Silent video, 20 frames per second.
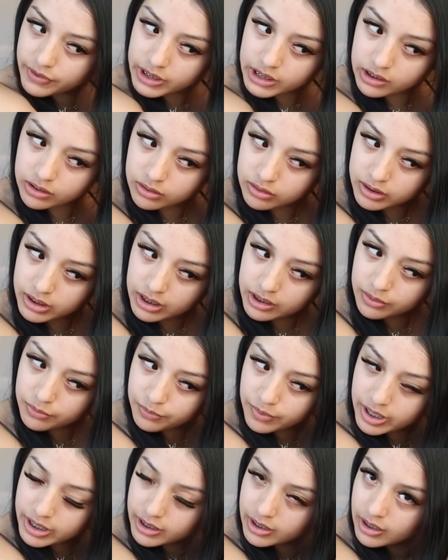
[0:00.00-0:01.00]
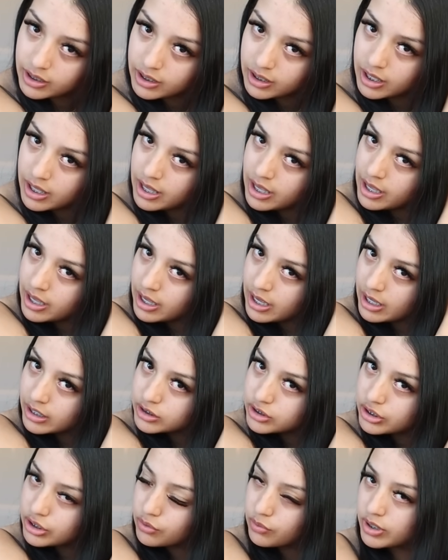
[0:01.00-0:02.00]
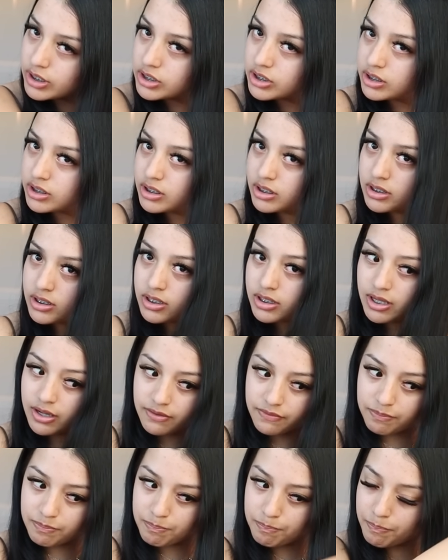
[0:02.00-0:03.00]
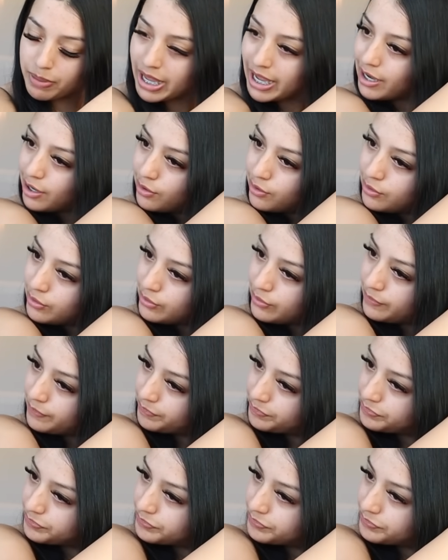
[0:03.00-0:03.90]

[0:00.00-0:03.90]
video, getting ready, answering questions and stuff. Pero,